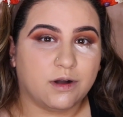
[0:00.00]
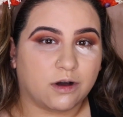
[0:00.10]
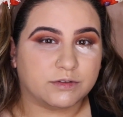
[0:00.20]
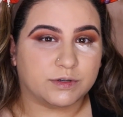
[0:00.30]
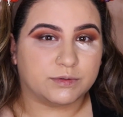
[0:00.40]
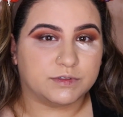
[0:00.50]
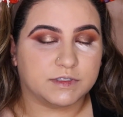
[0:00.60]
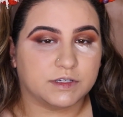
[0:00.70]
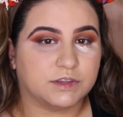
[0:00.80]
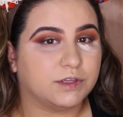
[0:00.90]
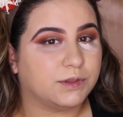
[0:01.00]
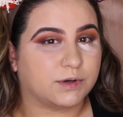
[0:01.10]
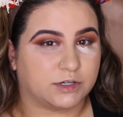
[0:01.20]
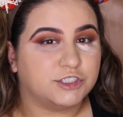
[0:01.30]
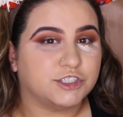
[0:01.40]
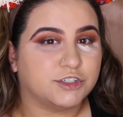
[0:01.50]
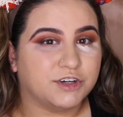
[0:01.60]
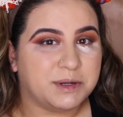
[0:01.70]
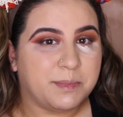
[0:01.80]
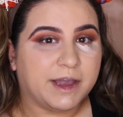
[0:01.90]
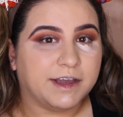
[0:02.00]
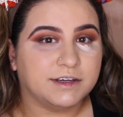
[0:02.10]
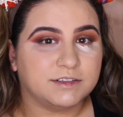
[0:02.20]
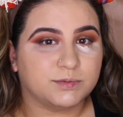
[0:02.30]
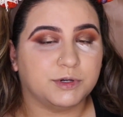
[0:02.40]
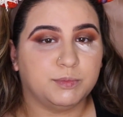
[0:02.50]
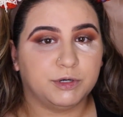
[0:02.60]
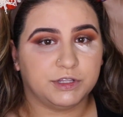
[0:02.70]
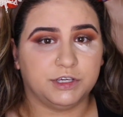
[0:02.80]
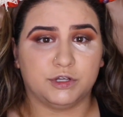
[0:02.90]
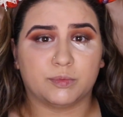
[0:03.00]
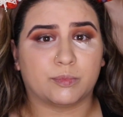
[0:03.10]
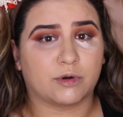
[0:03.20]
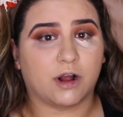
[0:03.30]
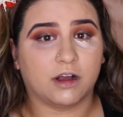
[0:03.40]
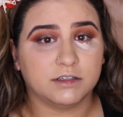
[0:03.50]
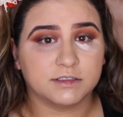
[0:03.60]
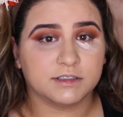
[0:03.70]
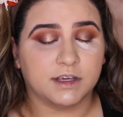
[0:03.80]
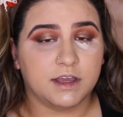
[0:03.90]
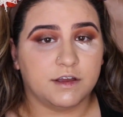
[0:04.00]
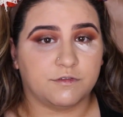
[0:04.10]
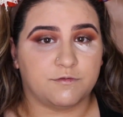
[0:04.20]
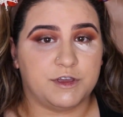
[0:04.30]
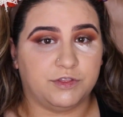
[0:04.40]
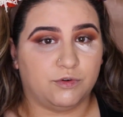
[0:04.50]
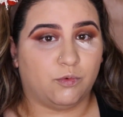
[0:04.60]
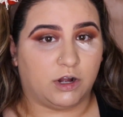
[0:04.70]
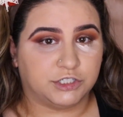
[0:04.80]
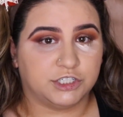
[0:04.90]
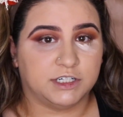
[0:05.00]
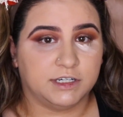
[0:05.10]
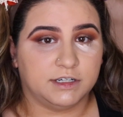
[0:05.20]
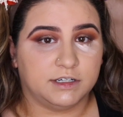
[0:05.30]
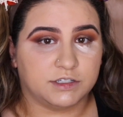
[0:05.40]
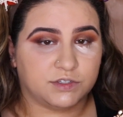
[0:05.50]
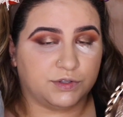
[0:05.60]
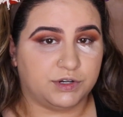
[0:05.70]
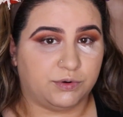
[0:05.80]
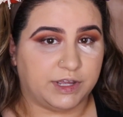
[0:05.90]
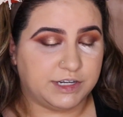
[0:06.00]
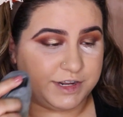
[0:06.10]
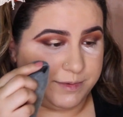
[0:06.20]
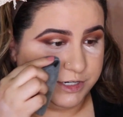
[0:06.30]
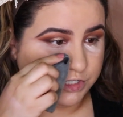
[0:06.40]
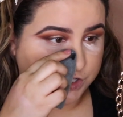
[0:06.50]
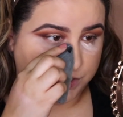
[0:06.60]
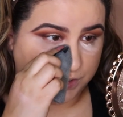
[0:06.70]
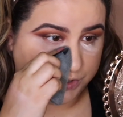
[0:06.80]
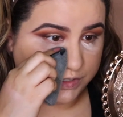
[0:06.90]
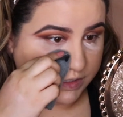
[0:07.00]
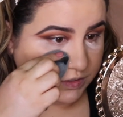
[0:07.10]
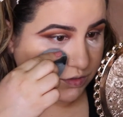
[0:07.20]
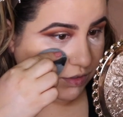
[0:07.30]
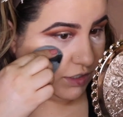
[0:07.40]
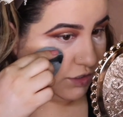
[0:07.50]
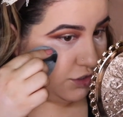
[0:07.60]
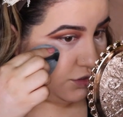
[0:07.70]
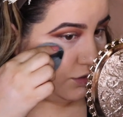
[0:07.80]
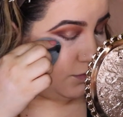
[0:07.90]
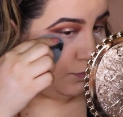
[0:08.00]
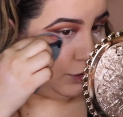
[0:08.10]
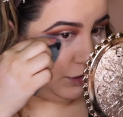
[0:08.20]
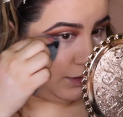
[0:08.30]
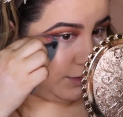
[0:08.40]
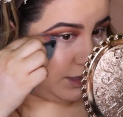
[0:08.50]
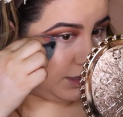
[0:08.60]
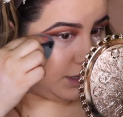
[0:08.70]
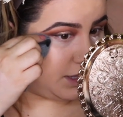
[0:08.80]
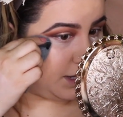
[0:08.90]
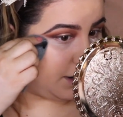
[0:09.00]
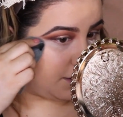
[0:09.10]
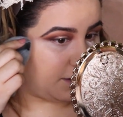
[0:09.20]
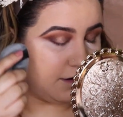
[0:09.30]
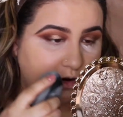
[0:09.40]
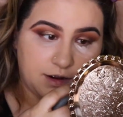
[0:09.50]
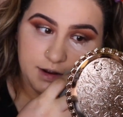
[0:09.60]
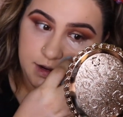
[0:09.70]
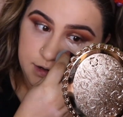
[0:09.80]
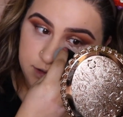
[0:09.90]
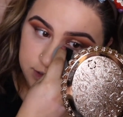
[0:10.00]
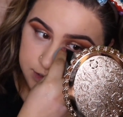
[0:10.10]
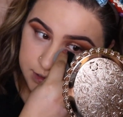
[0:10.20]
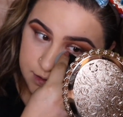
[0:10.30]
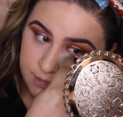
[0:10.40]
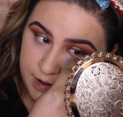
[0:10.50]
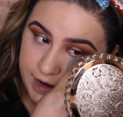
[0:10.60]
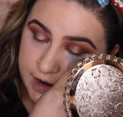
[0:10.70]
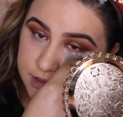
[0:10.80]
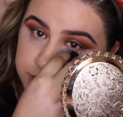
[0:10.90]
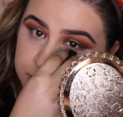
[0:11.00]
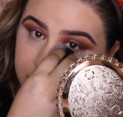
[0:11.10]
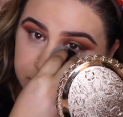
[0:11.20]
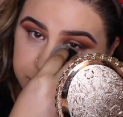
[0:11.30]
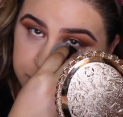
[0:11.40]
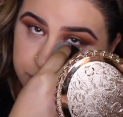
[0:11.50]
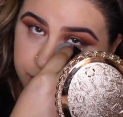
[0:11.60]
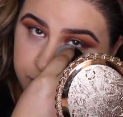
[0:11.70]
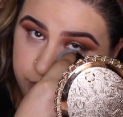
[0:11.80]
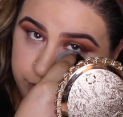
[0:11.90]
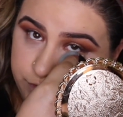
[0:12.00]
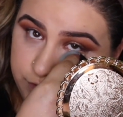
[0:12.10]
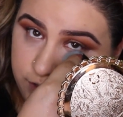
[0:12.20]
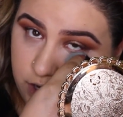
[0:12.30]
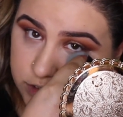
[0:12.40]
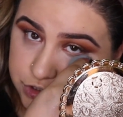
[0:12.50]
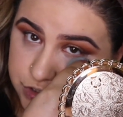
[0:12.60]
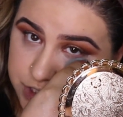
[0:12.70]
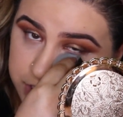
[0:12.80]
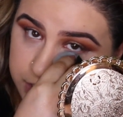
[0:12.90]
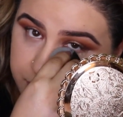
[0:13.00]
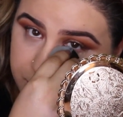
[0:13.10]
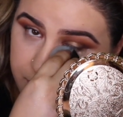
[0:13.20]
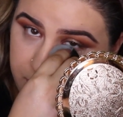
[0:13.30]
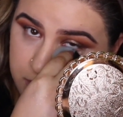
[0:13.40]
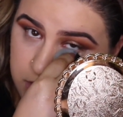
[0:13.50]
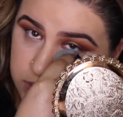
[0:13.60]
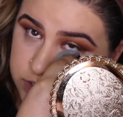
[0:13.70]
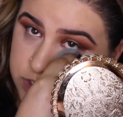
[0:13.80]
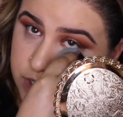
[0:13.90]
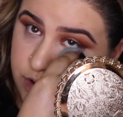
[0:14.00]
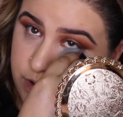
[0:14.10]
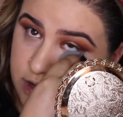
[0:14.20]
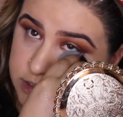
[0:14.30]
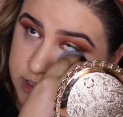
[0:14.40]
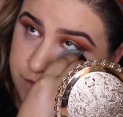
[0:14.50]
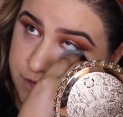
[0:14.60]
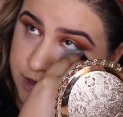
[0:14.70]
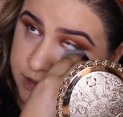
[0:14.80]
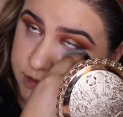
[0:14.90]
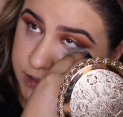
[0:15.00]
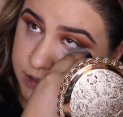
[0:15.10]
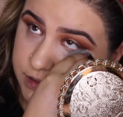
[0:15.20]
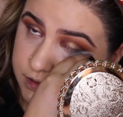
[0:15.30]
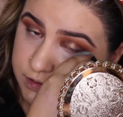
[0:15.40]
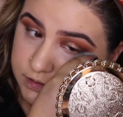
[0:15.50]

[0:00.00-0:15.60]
call those? Like the lingerie bags where you put like your bras in the washer so they don't get damaged. She says you can put them in there and clean them. I actually have to do a load of laundry later, so I'll definitely